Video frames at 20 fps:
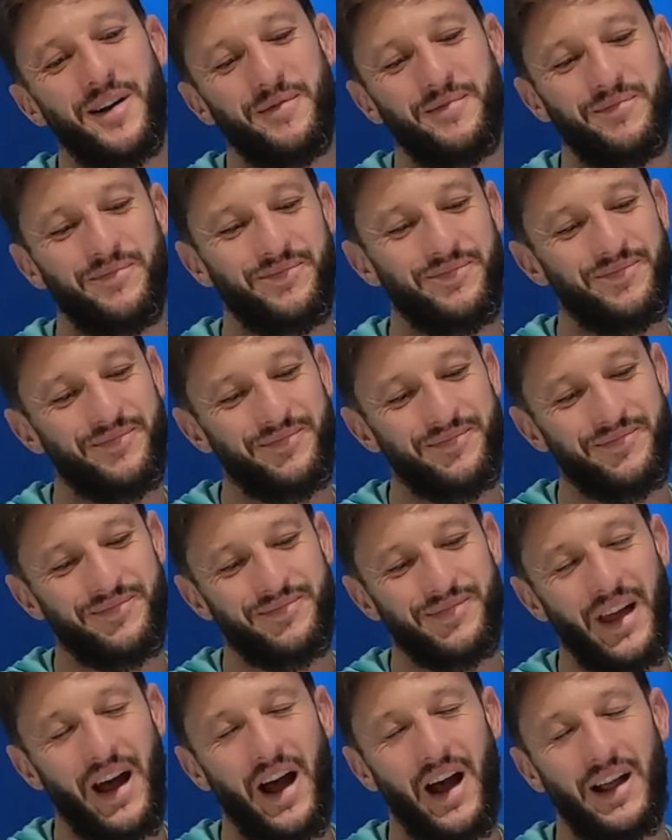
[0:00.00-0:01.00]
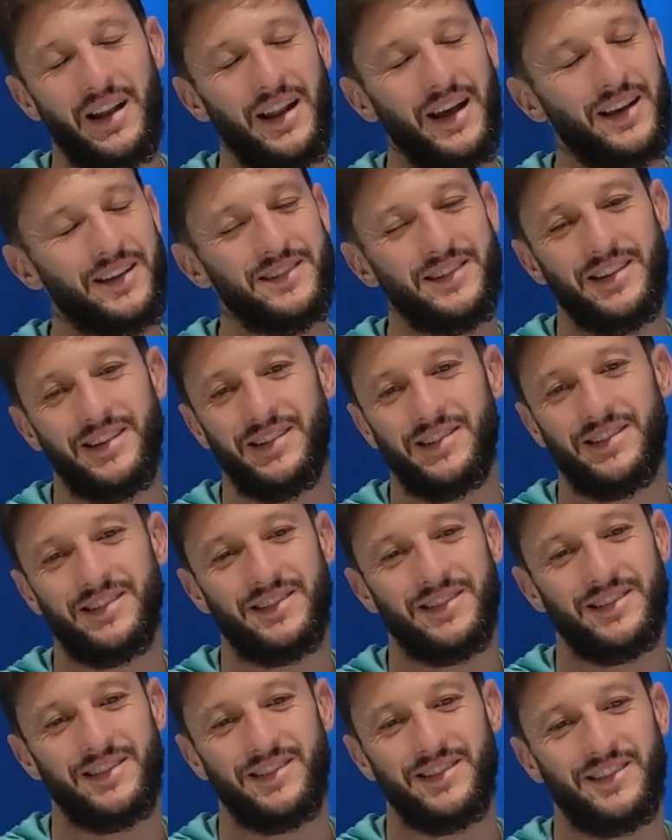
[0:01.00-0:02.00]
But no,
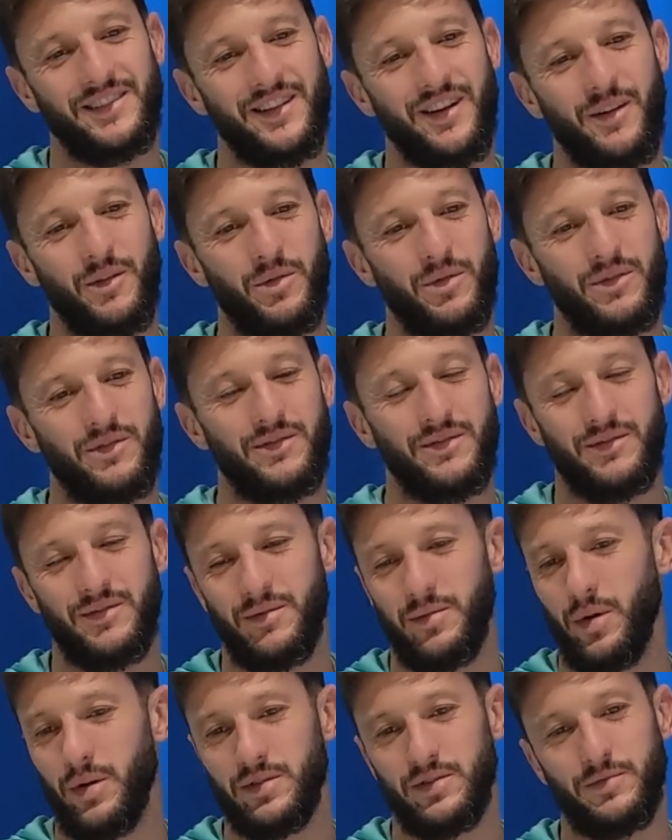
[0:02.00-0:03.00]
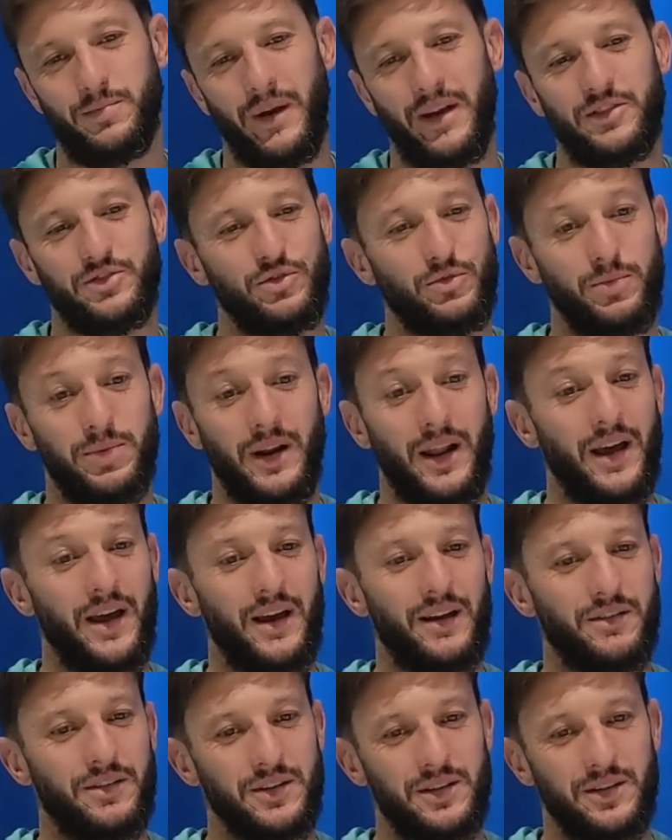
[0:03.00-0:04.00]
Alexis, what a special
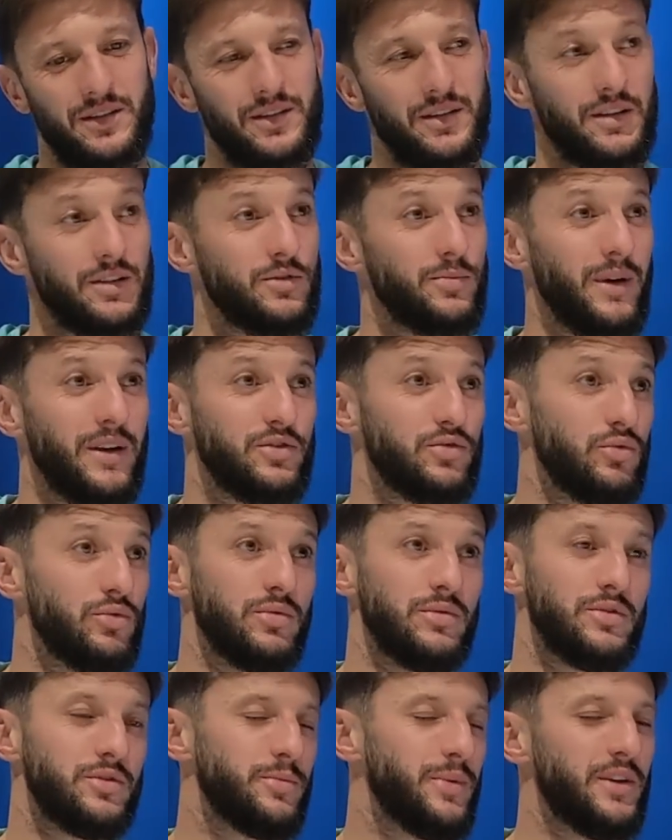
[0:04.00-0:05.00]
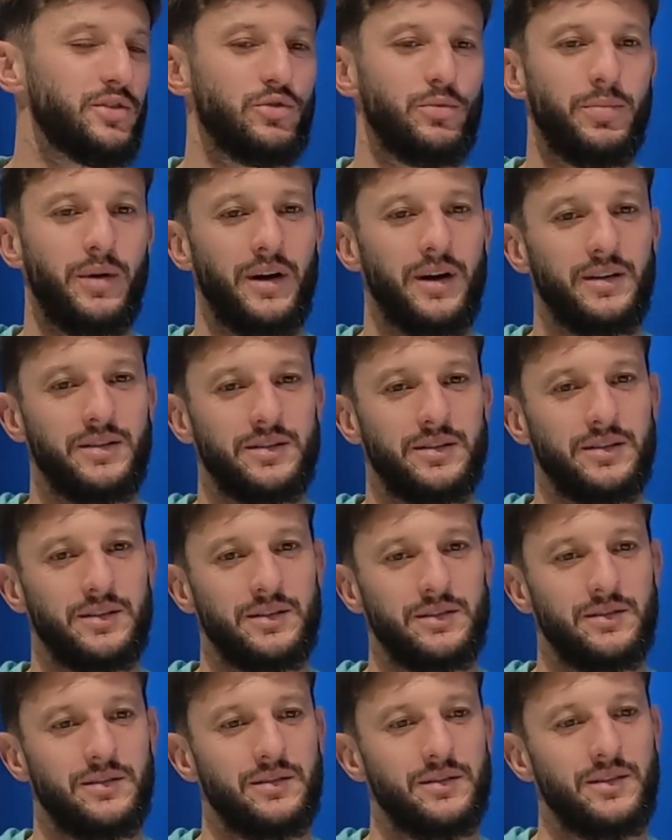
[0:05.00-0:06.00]
player and a special person.
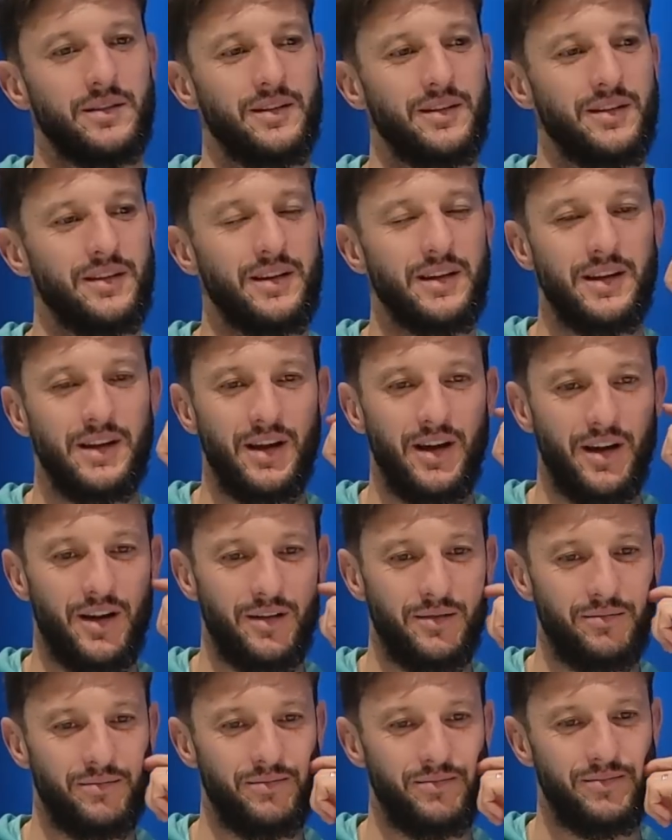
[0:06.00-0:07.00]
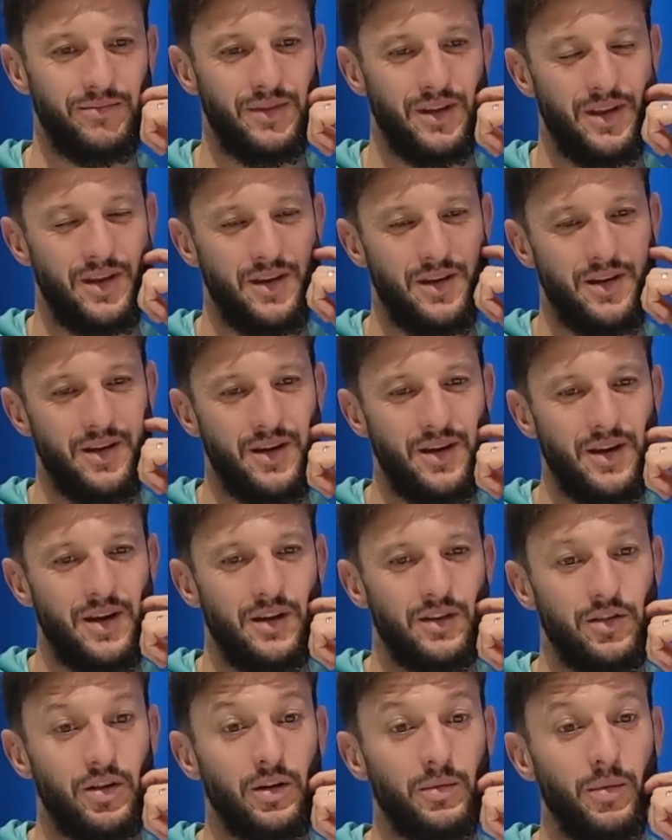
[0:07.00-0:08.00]
He
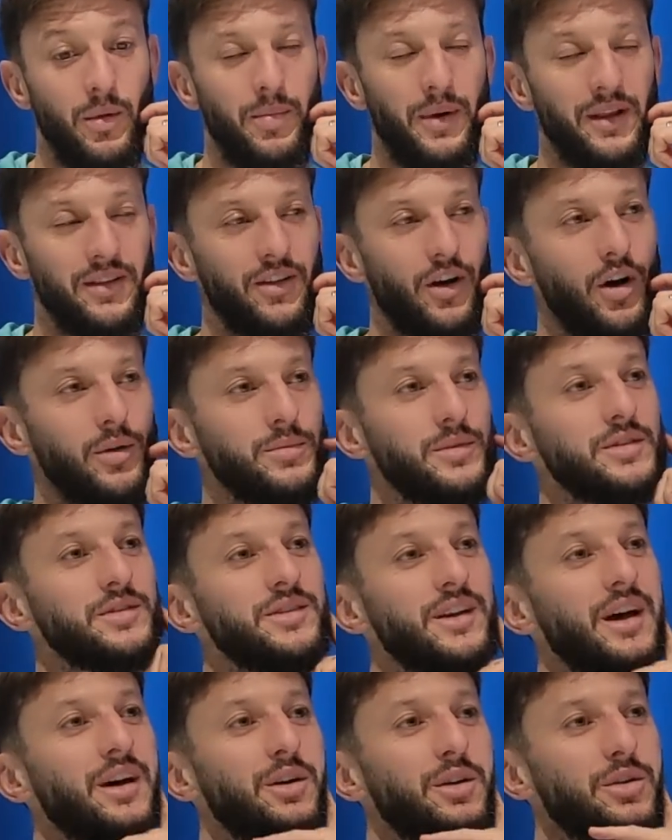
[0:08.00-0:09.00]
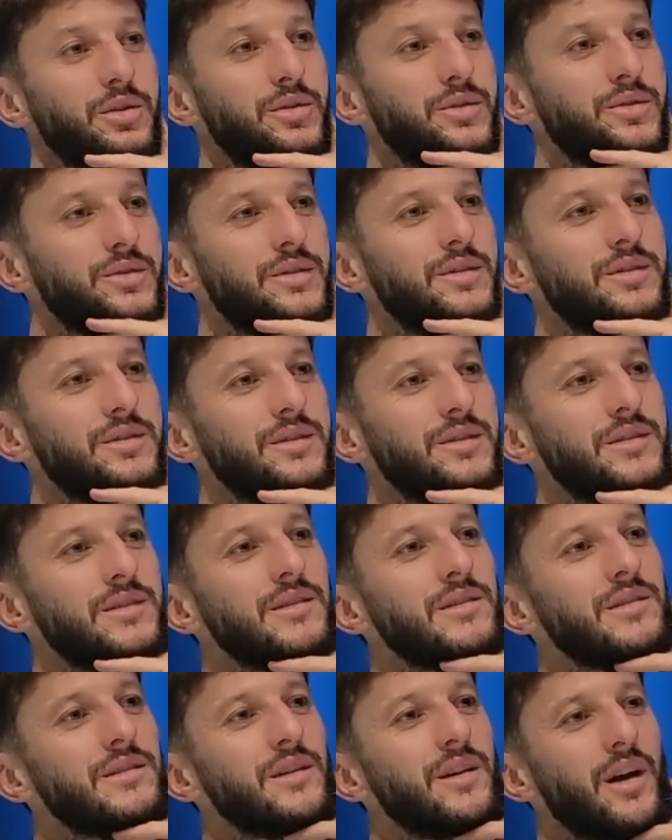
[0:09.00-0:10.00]
took him a bit of time to settle. Yeah.
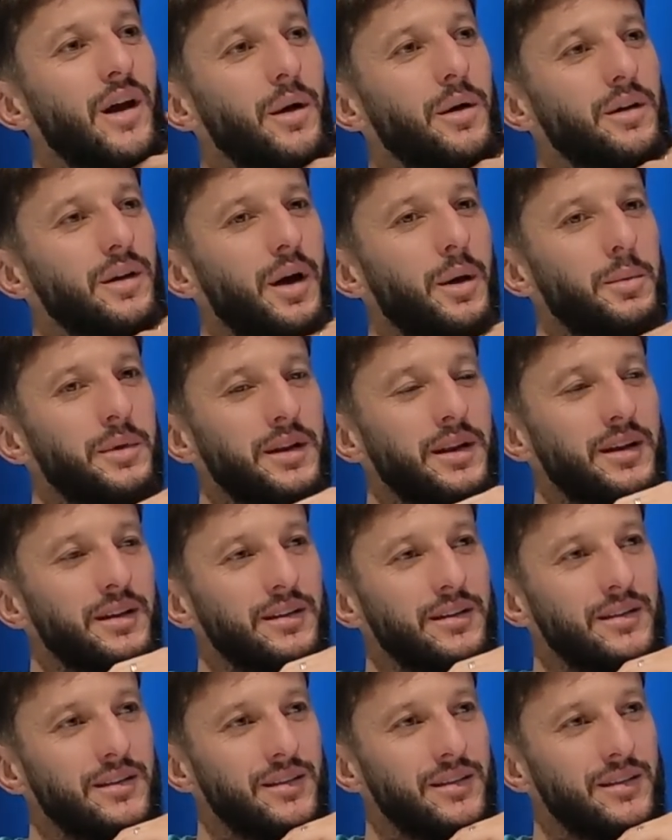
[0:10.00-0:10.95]
Coming in,